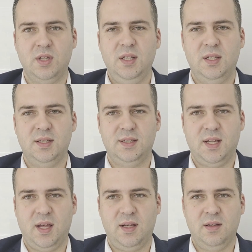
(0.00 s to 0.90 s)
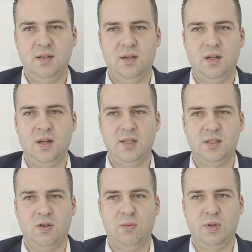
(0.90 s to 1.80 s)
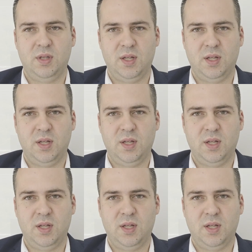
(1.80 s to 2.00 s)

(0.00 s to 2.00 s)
The second, less common